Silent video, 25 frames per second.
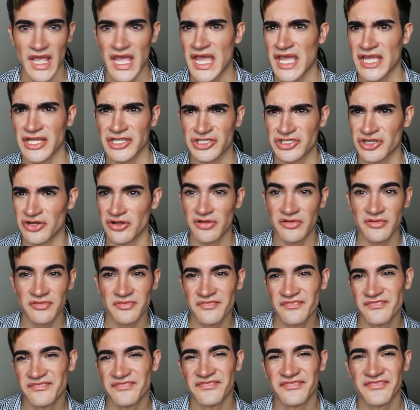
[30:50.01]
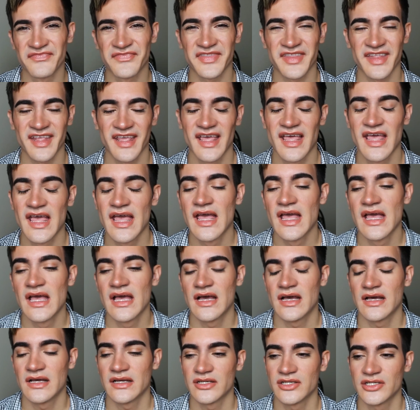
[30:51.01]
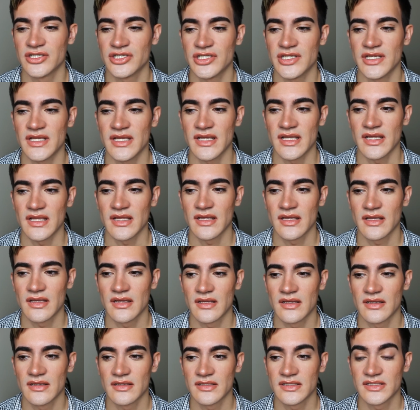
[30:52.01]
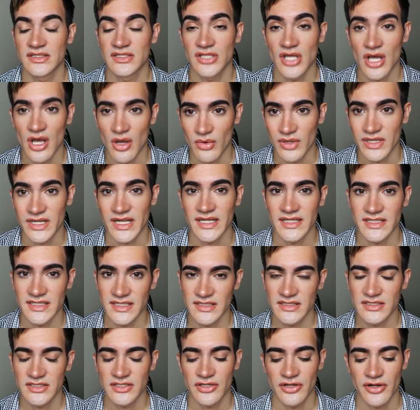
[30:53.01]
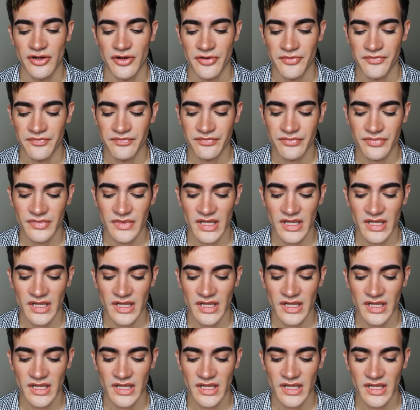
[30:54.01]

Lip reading: Angel. She saw what I did to her,